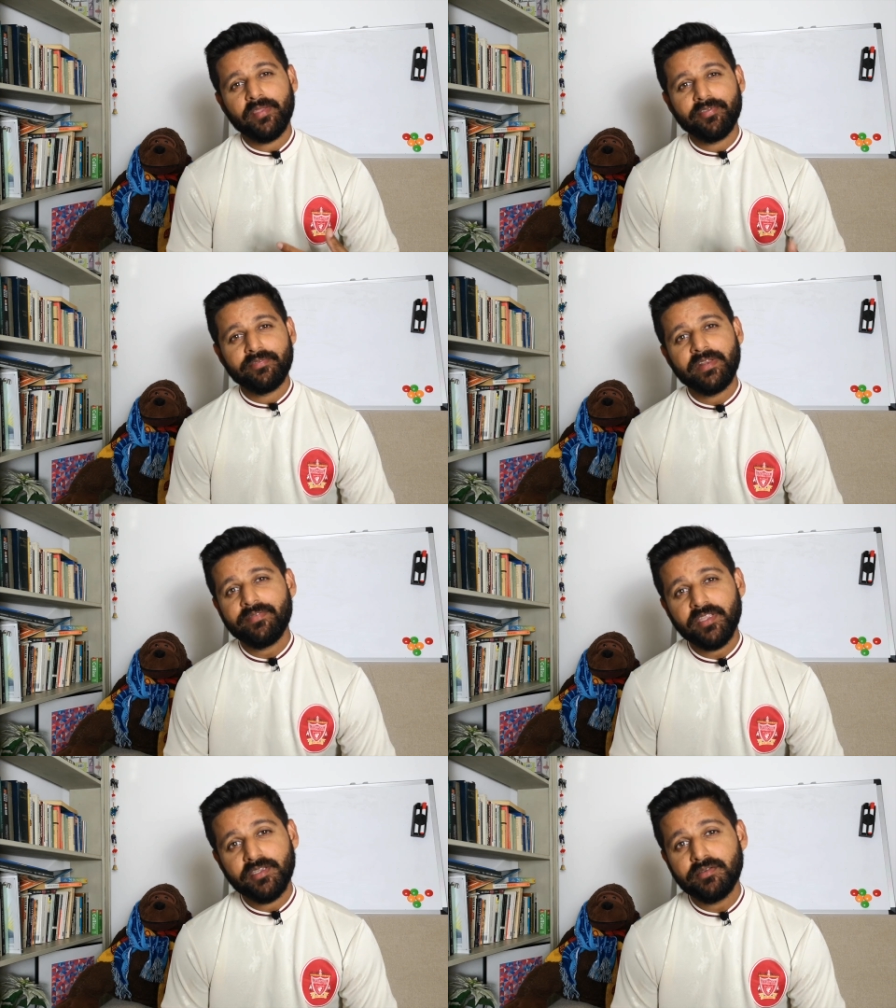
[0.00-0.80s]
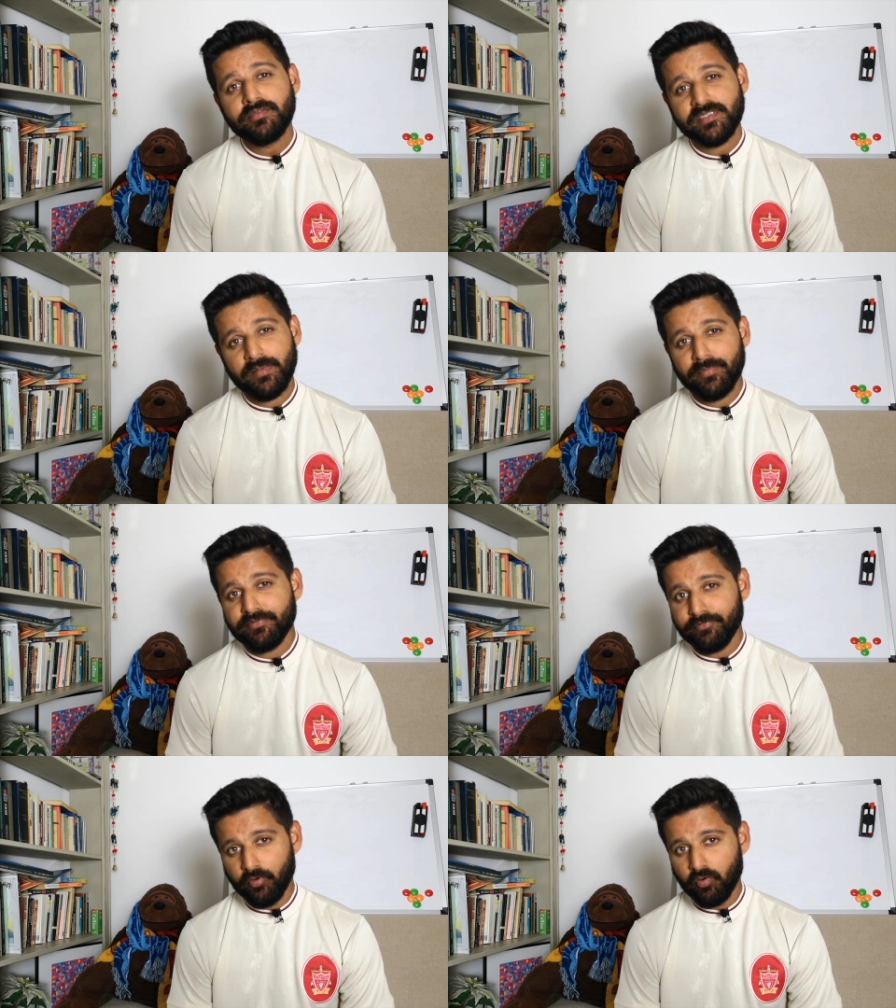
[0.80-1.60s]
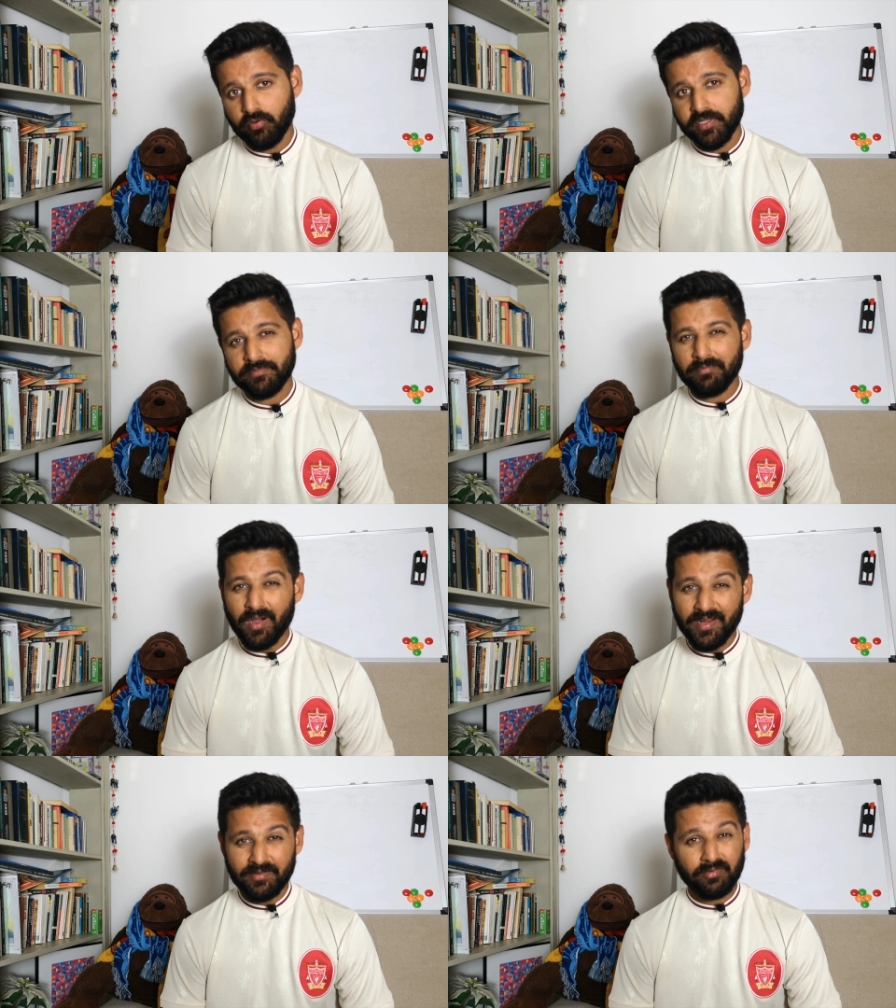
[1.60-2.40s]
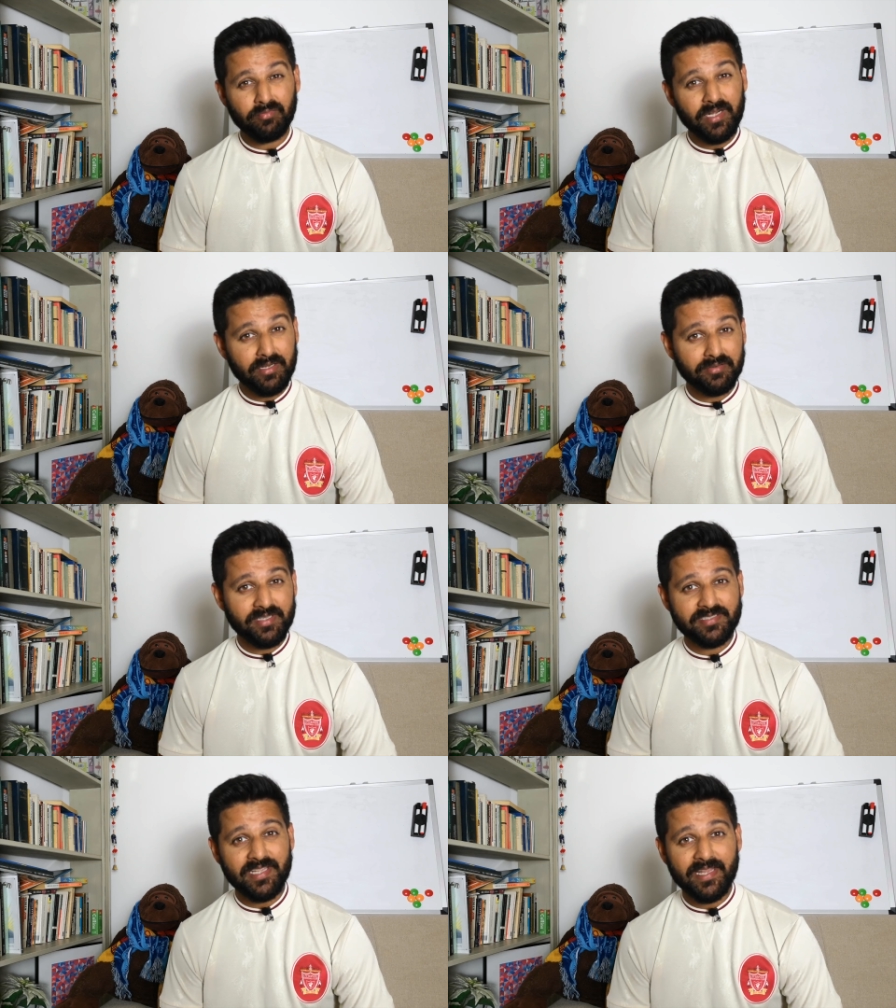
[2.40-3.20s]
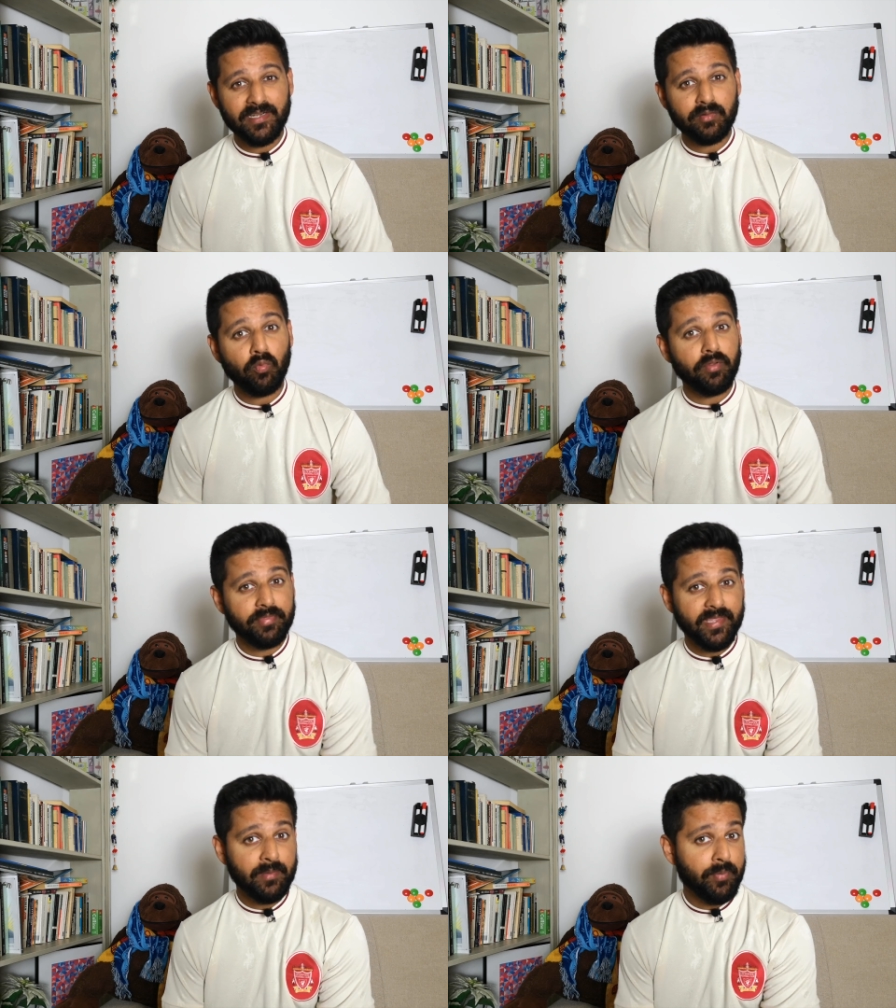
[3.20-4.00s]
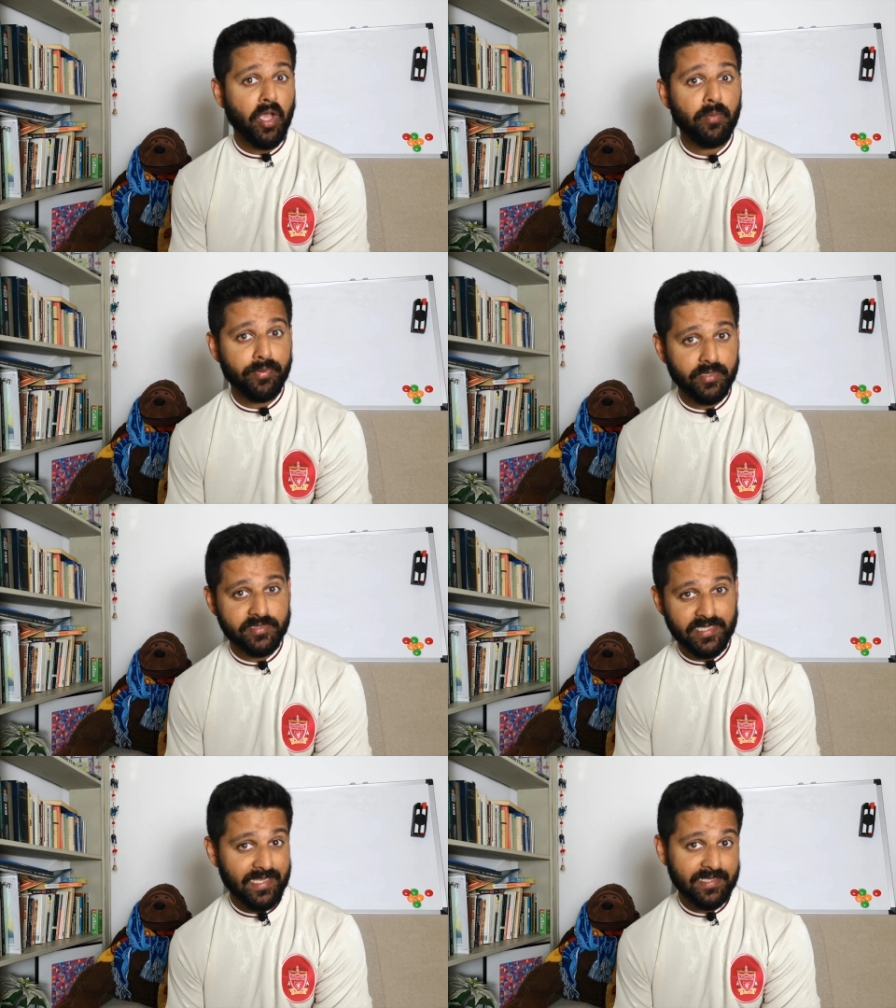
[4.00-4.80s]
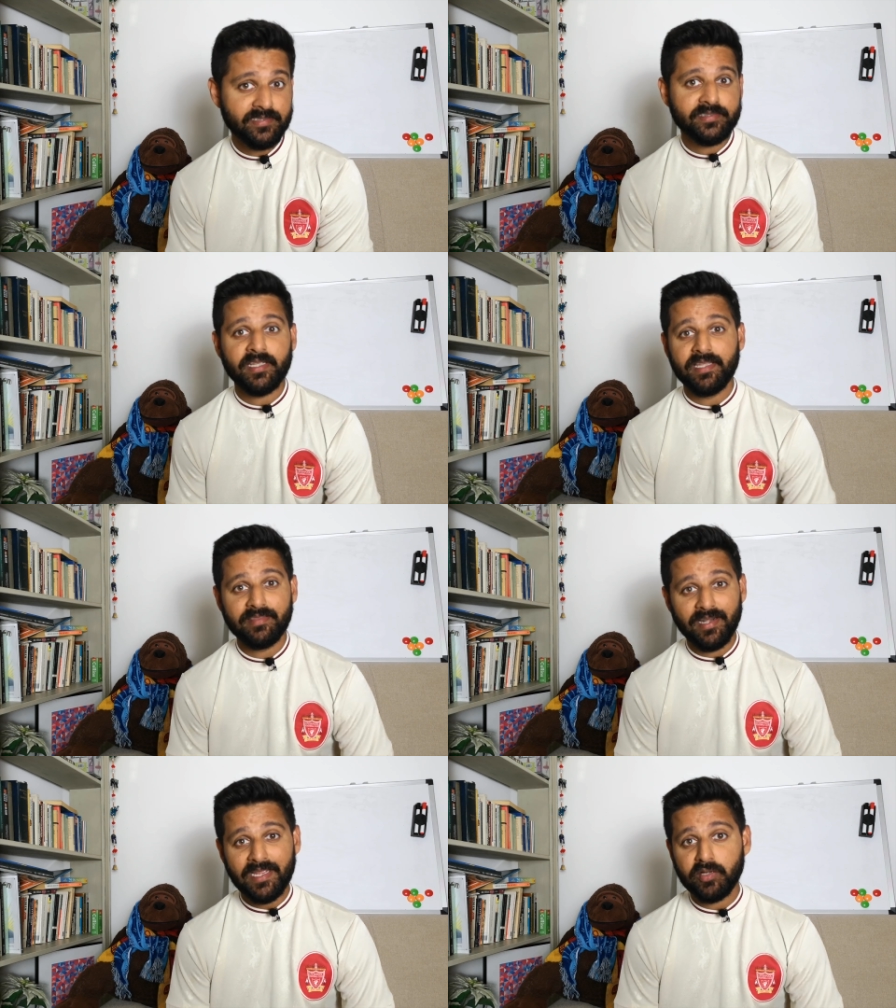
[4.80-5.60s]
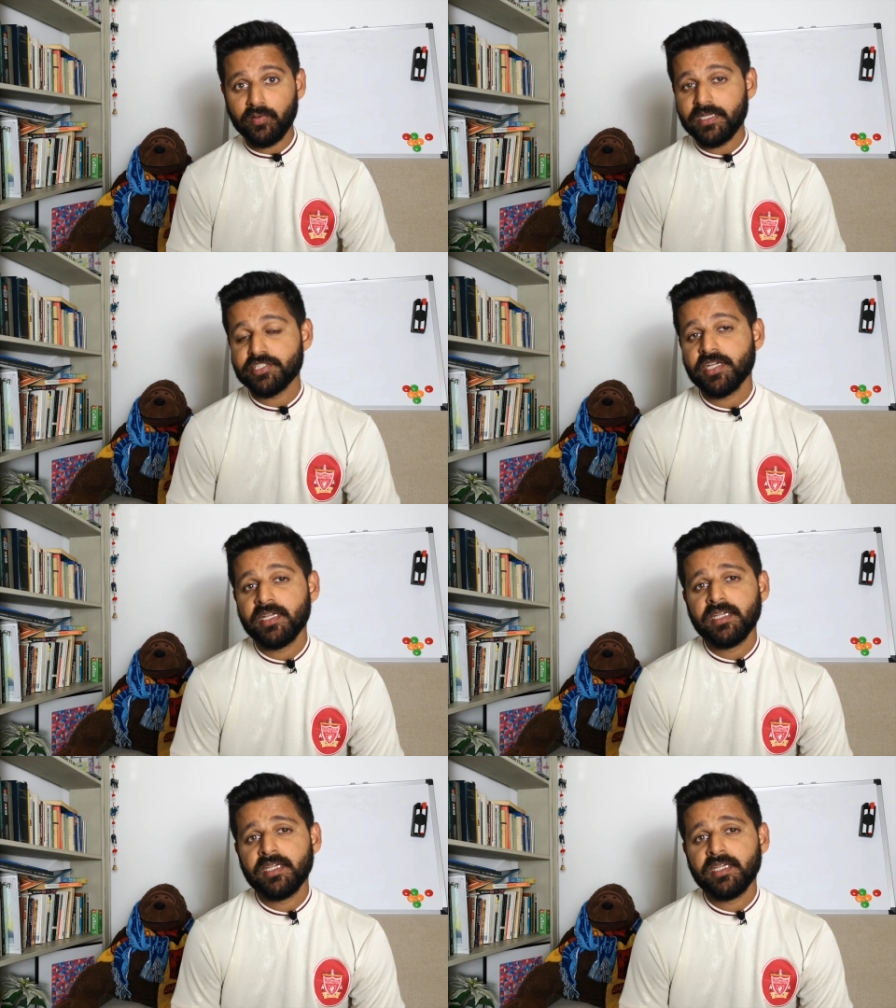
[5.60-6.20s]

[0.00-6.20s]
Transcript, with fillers: if you've never used them before, you might not really understand what their purpose is in the language.